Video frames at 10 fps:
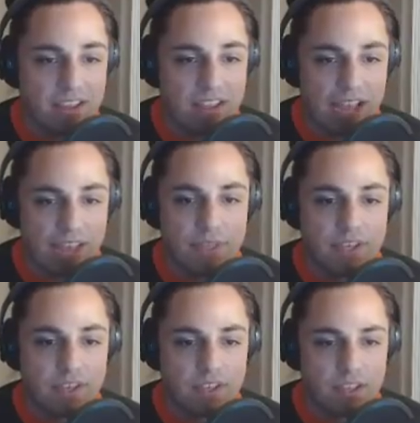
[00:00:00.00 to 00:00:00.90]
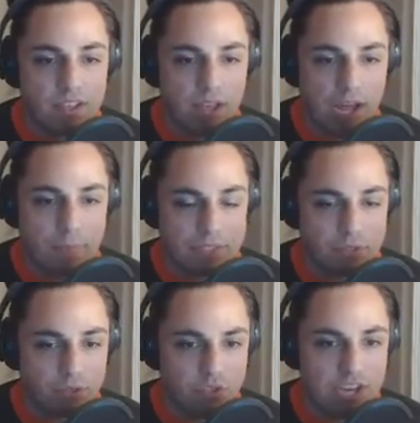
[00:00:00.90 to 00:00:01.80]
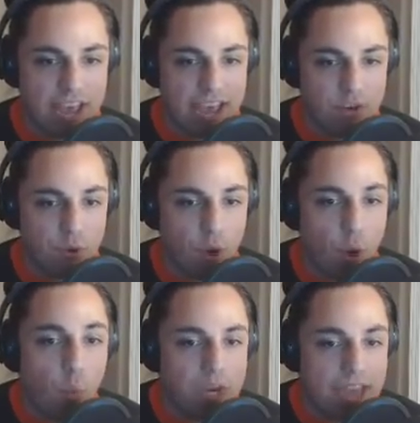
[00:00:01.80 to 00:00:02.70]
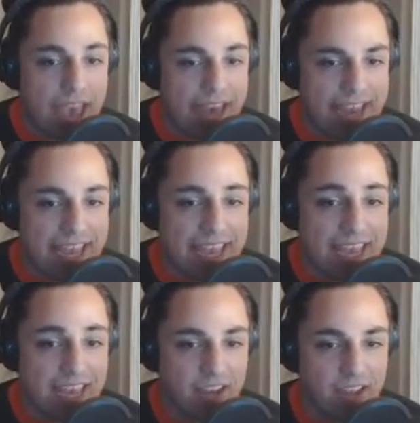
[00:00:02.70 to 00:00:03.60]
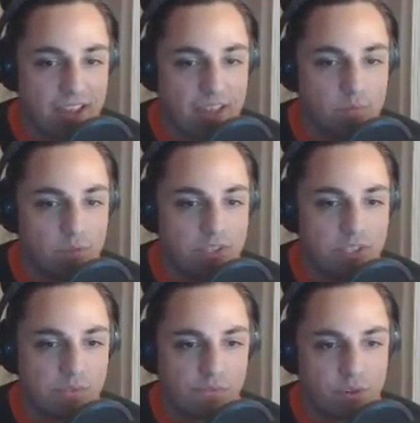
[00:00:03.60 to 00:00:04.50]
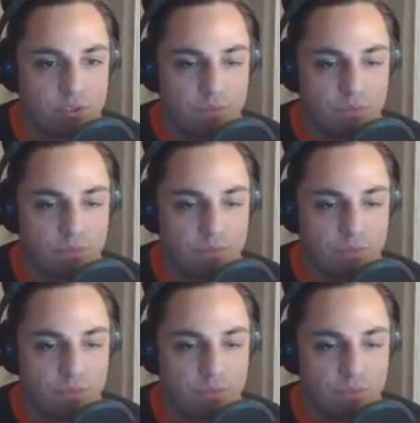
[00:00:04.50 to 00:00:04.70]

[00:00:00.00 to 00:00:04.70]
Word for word: I think up until Gennett, no one had a hit in these first,